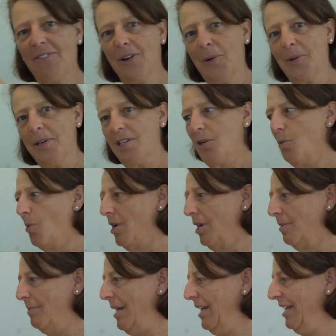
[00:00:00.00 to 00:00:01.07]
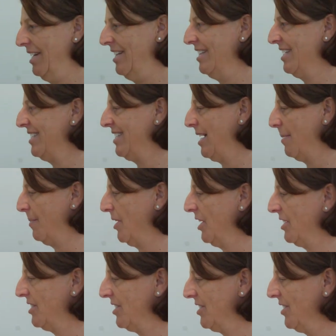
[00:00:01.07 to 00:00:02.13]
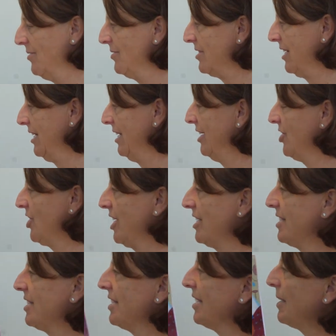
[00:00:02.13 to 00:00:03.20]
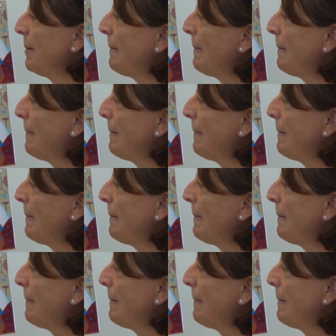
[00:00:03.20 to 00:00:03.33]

forward to watermelon in the summer. It's so delicious.